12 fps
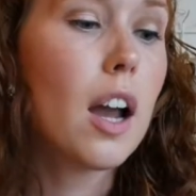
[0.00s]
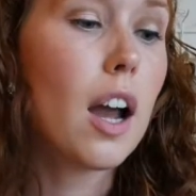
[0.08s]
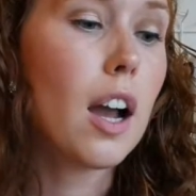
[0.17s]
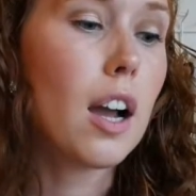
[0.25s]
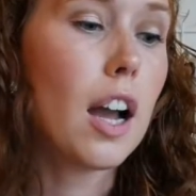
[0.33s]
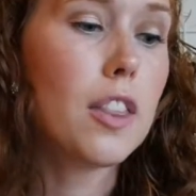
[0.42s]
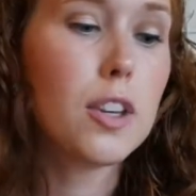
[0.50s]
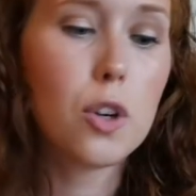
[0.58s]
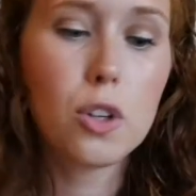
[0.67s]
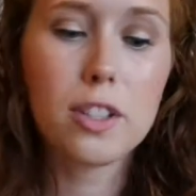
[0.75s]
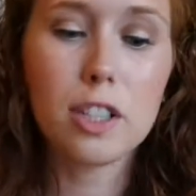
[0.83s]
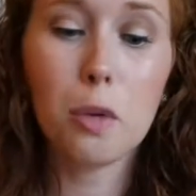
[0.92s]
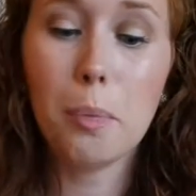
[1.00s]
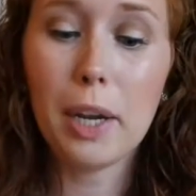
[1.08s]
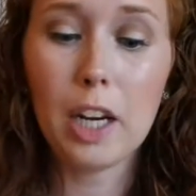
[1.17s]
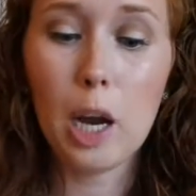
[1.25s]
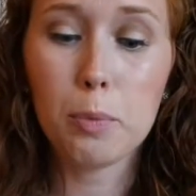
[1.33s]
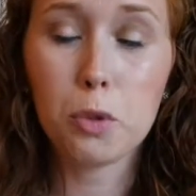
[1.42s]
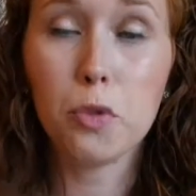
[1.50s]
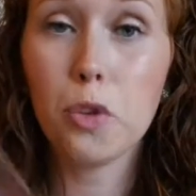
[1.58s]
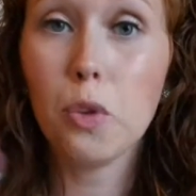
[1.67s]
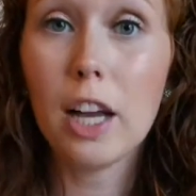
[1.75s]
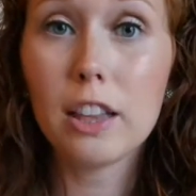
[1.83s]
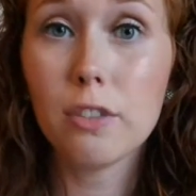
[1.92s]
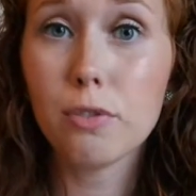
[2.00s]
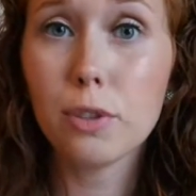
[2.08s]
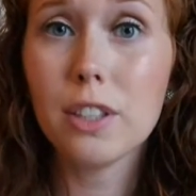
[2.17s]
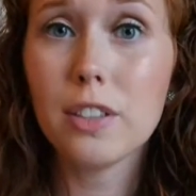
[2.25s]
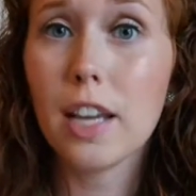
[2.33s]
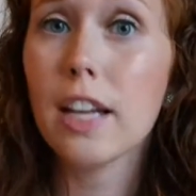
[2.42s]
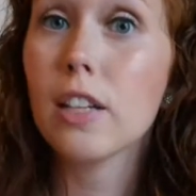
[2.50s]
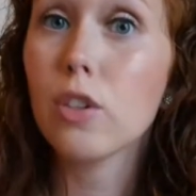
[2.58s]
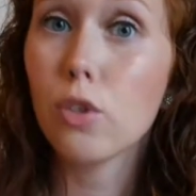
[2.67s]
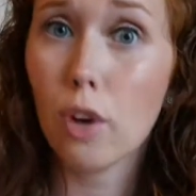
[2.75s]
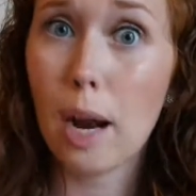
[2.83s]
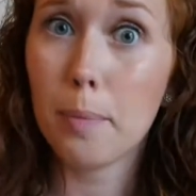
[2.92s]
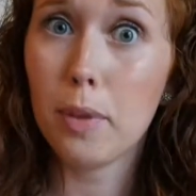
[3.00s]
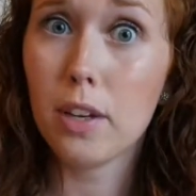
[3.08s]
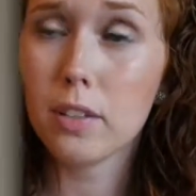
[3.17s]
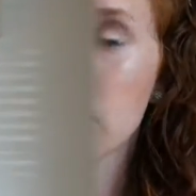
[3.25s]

I think you could still pick it up. So if you like the fruity scent, grab this.